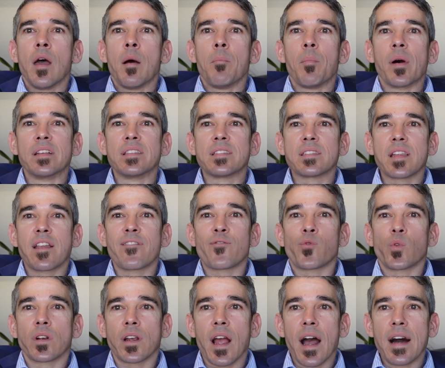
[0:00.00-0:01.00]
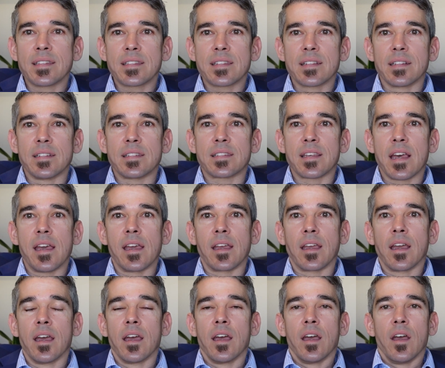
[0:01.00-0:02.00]
But instead, if we're constantly
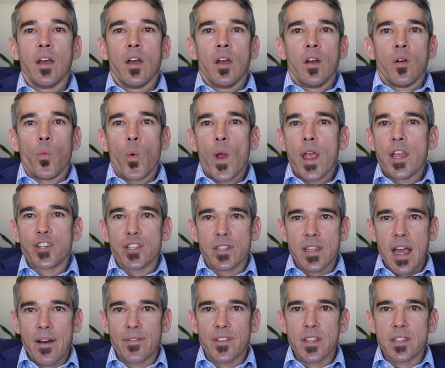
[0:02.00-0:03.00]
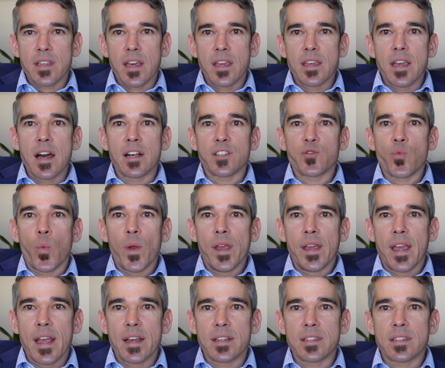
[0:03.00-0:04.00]
saying, we just have to say yes, we
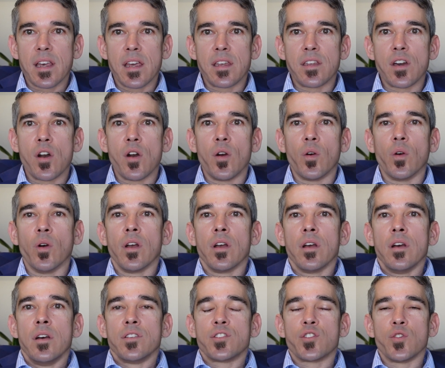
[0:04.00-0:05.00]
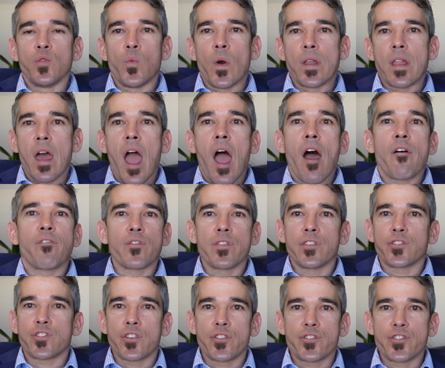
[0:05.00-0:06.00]
can't say no to whenever
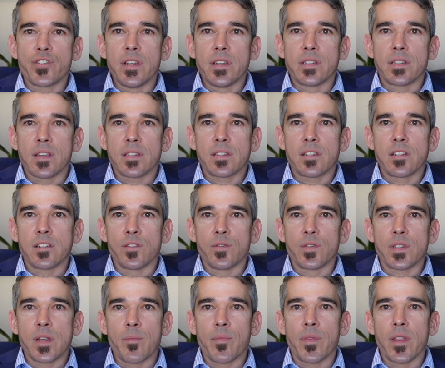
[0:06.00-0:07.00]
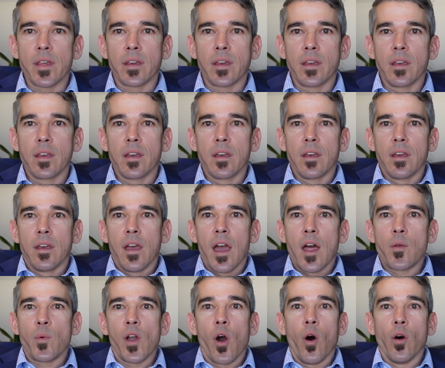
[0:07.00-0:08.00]
the church needs us to do something.
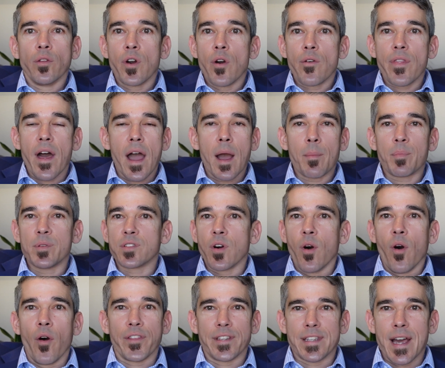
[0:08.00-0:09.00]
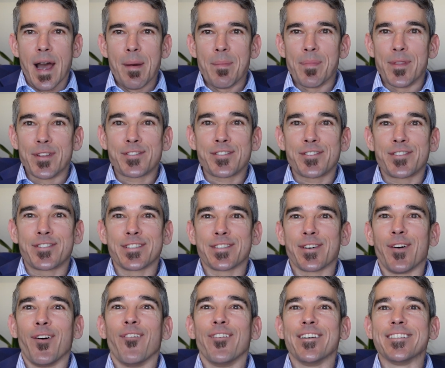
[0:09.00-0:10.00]
And we all know that happens all the time. The church is
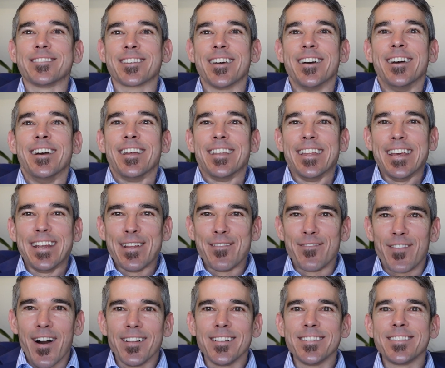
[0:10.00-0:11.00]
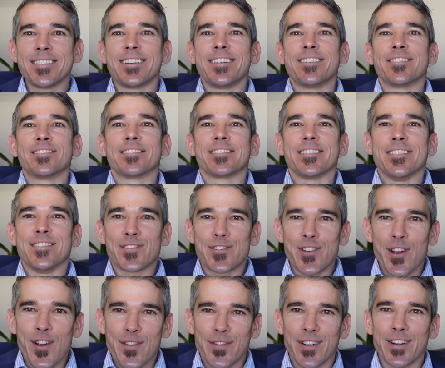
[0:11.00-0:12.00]
always needing volunteers and
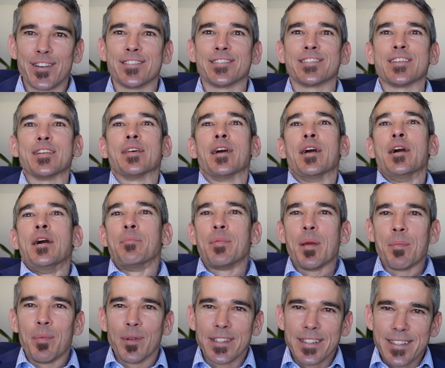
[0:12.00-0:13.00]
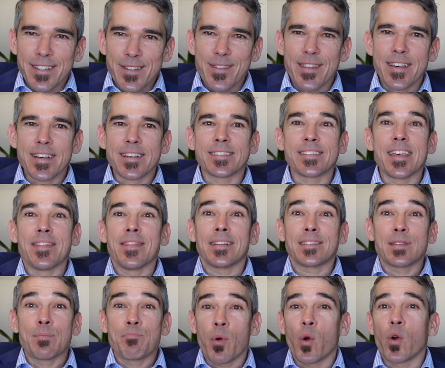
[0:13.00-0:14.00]
servers and people to do this. And
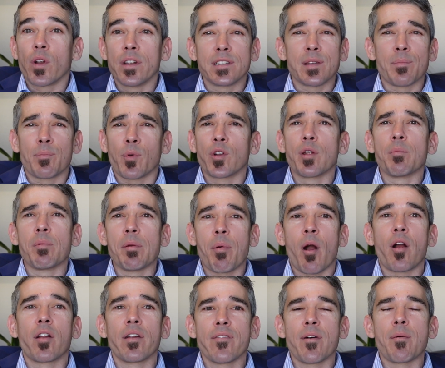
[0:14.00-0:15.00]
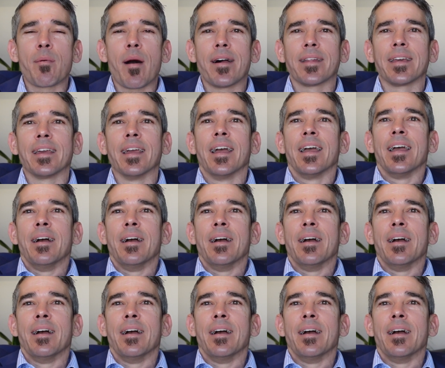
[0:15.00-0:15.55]
that's important. It's important to be part of the body